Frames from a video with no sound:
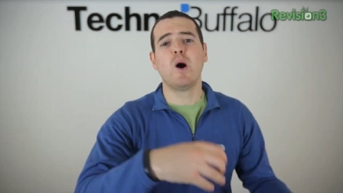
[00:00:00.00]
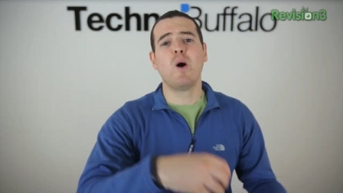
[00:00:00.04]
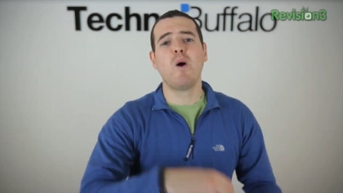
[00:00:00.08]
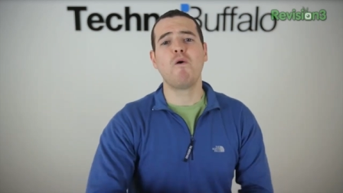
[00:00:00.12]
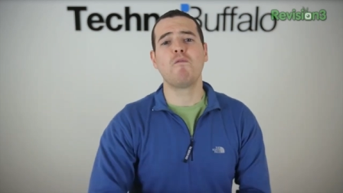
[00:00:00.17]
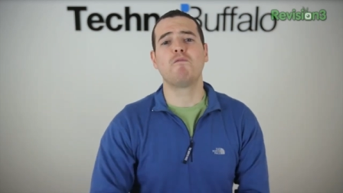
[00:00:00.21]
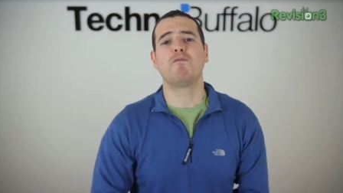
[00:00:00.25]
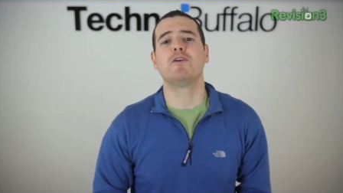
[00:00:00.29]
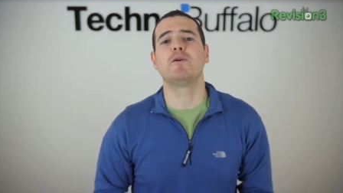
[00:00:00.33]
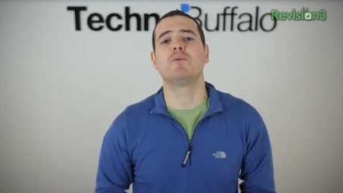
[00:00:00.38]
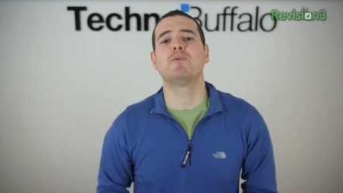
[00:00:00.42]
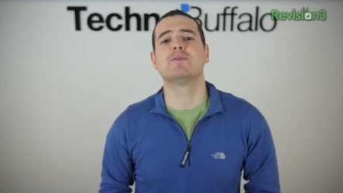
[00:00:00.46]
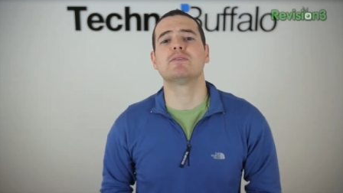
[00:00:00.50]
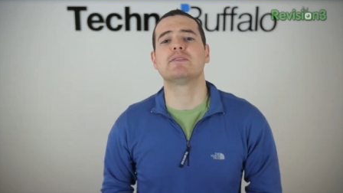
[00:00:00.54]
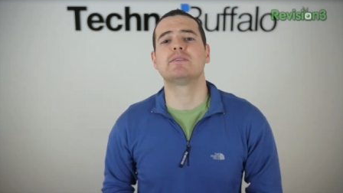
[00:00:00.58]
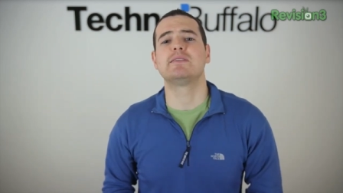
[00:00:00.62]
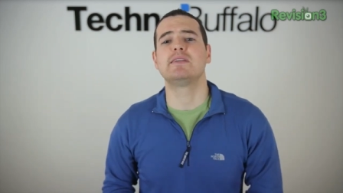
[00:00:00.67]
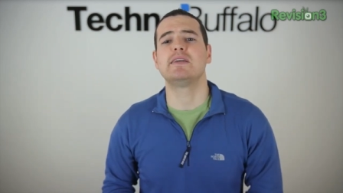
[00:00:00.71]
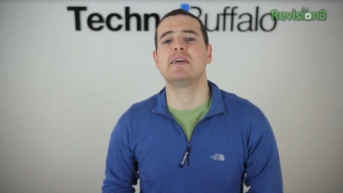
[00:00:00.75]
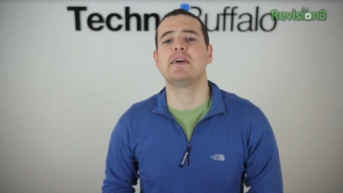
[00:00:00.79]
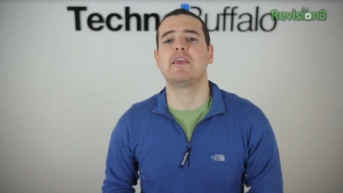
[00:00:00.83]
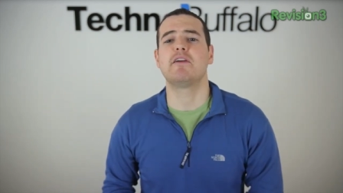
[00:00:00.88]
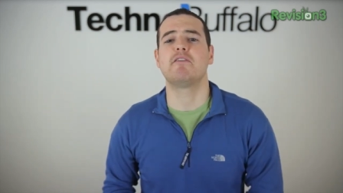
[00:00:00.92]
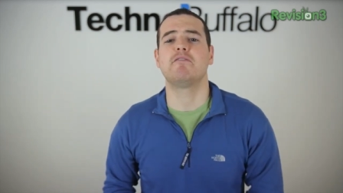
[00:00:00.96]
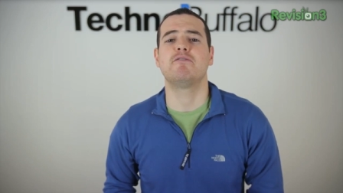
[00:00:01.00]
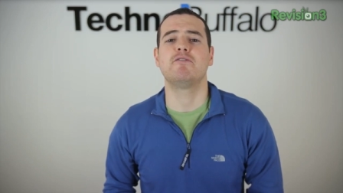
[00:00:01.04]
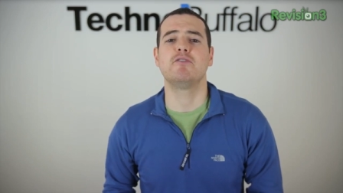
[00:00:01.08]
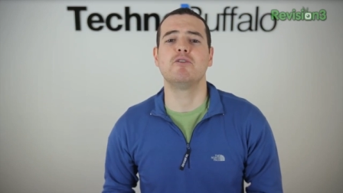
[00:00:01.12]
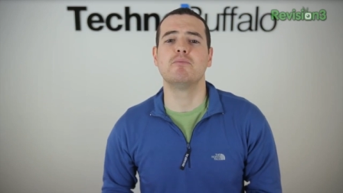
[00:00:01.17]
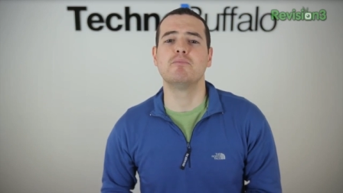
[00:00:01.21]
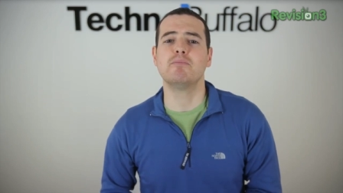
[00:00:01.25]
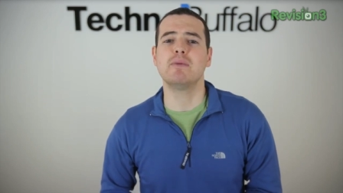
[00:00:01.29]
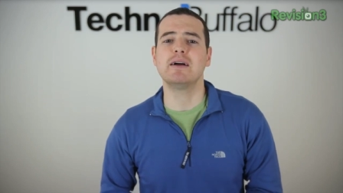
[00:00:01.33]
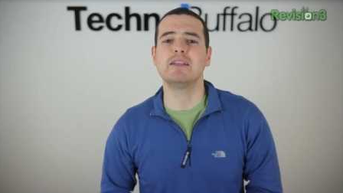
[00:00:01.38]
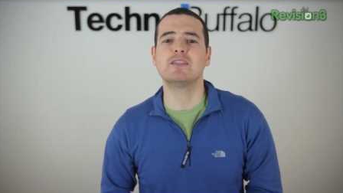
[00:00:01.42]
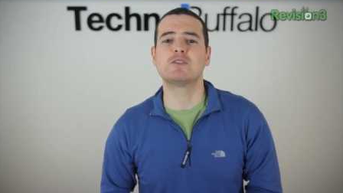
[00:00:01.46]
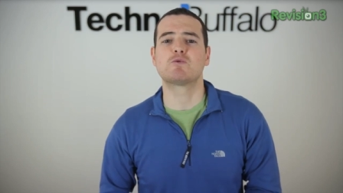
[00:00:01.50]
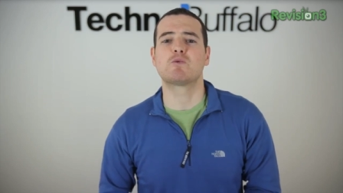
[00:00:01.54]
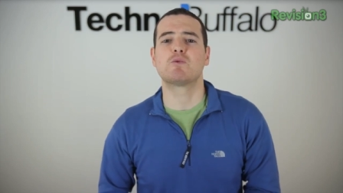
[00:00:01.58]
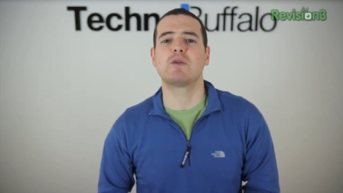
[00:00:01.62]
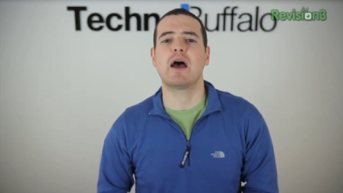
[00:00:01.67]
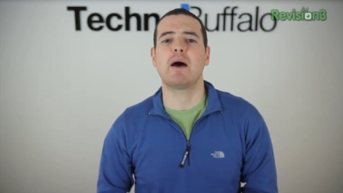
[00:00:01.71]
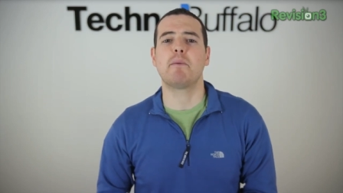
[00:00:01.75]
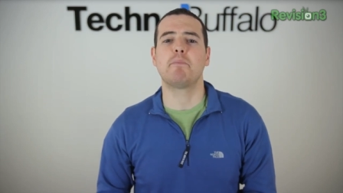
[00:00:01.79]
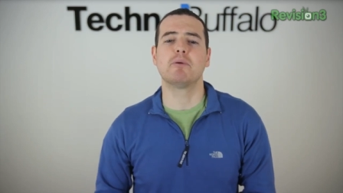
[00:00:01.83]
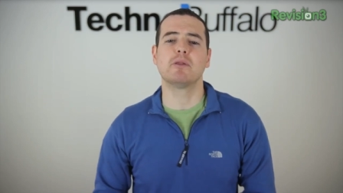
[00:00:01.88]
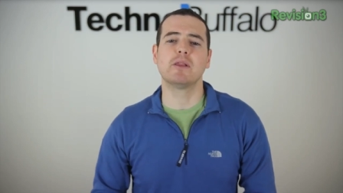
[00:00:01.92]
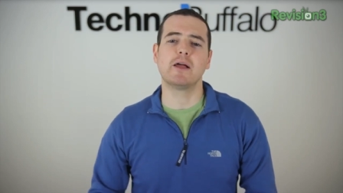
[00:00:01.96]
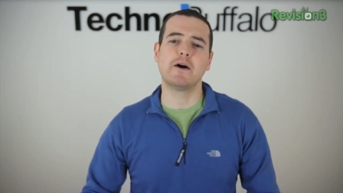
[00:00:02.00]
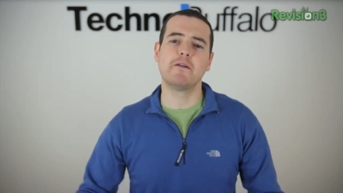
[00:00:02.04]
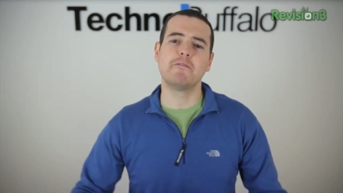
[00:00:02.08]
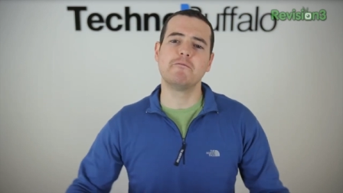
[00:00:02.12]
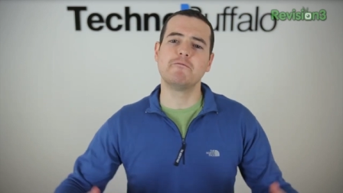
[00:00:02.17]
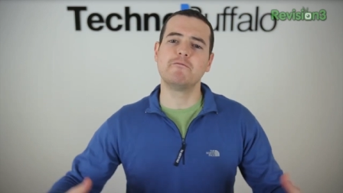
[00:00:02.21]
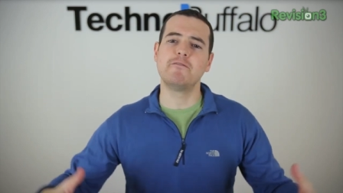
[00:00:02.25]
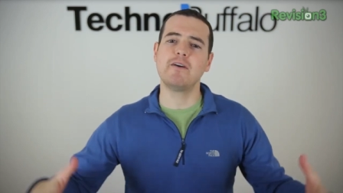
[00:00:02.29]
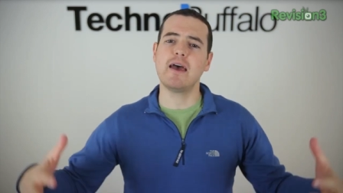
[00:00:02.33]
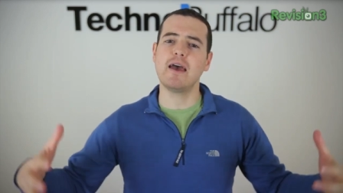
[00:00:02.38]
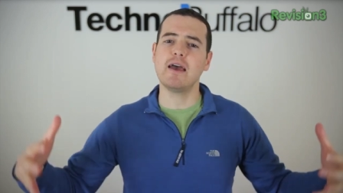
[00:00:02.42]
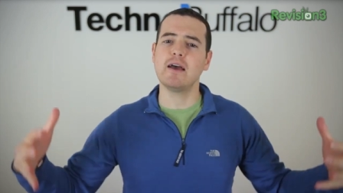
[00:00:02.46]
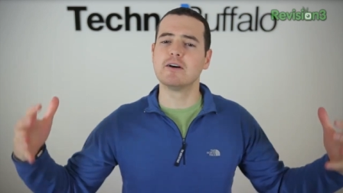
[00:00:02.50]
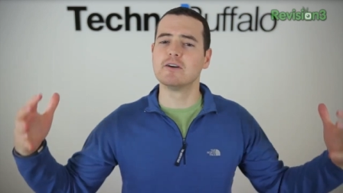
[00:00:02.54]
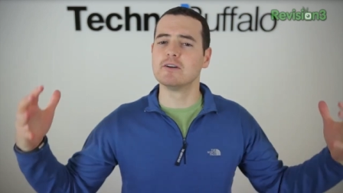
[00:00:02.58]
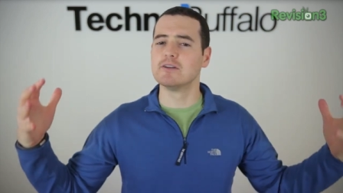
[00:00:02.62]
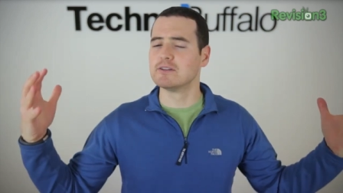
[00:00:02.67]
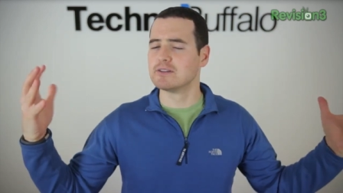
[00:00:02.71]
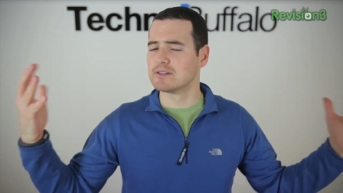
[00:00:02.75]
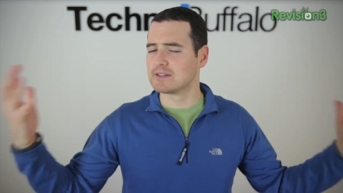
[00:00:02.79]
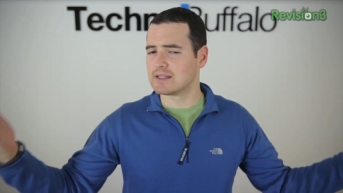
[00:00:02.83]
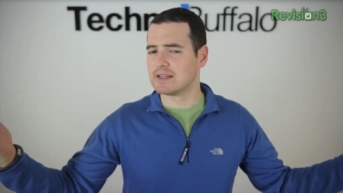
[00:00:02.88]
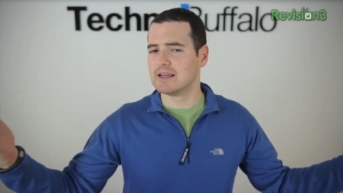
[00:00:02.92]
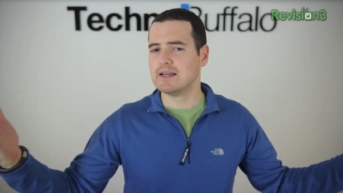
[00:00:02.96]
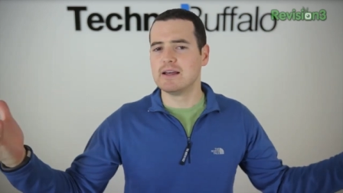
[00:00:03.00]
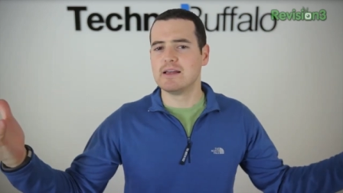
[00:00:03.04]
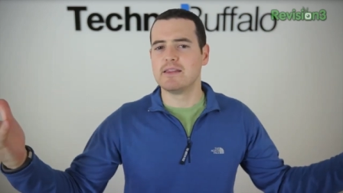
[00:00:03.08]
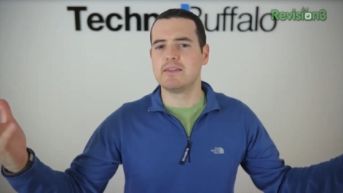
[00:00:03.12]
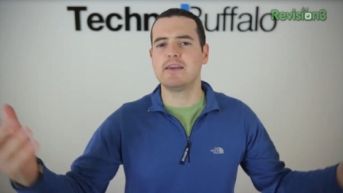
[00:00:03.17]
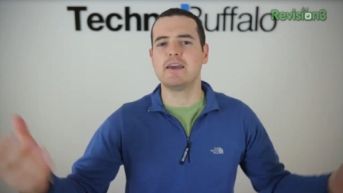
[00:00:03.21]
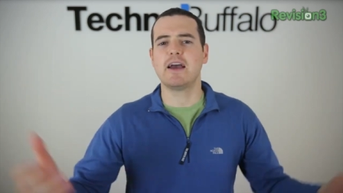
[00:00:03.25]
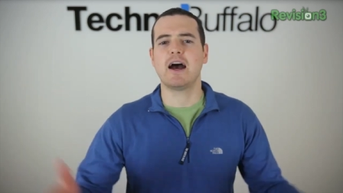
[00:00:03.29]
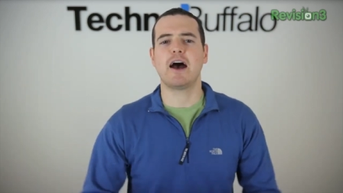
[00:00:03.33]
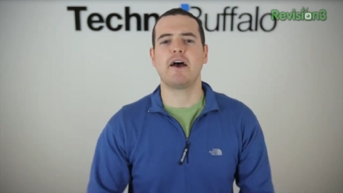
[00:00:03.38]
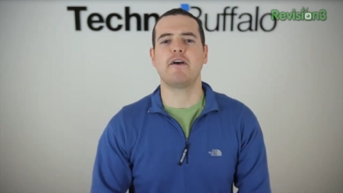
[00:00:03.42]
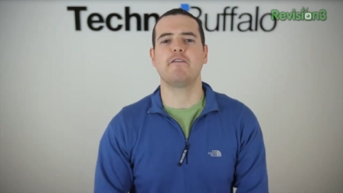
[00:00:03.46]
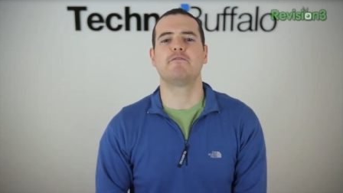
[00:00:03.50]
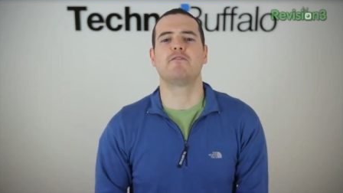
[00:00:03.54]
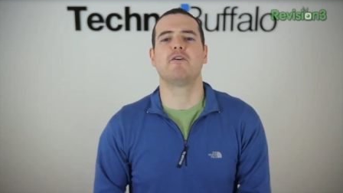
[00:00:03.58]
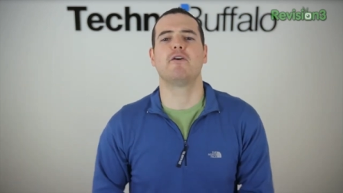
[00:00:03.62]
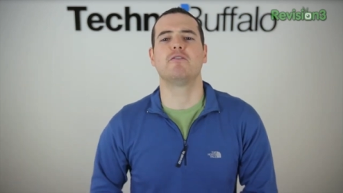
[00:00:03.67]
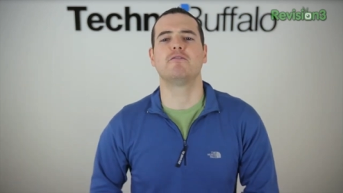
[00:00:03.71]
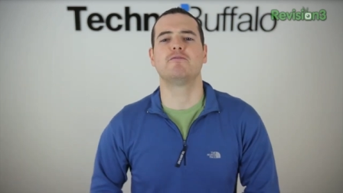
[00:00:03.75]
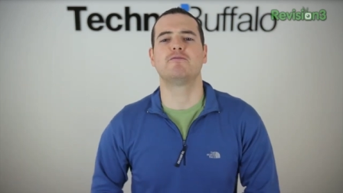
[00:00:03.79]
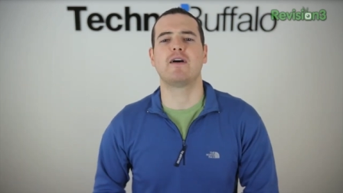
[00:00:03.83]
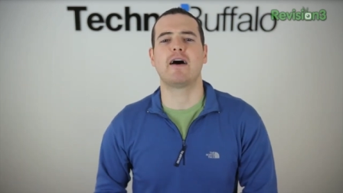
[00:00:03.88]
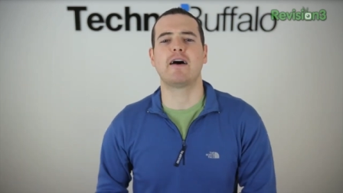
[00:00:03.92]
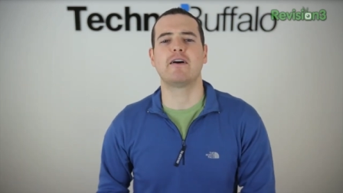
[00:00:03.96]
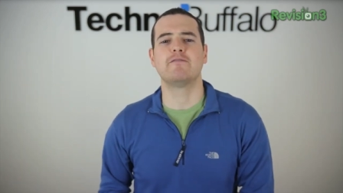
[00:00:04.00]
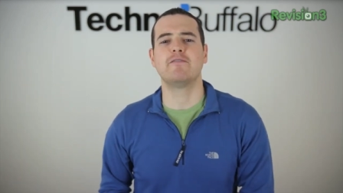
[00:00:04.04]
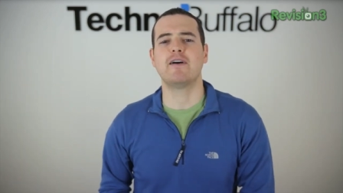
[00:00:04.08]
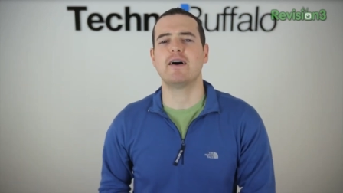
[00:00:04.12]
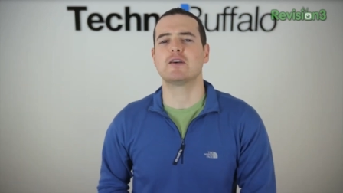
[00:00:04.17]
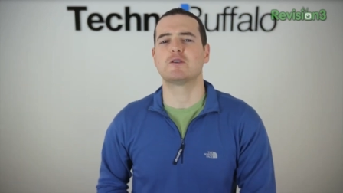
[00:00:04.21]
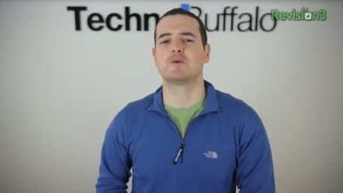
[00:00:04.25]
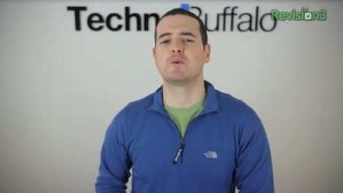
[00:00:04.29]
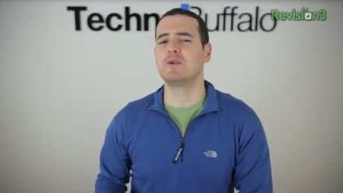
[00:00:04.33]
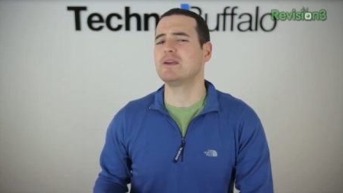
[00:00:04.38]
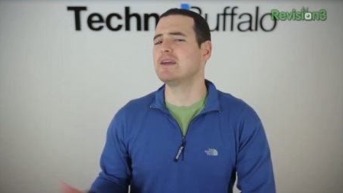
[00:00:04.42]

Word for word: Hopefully we'll see in a few months when Apple unveils the iPhone 5S.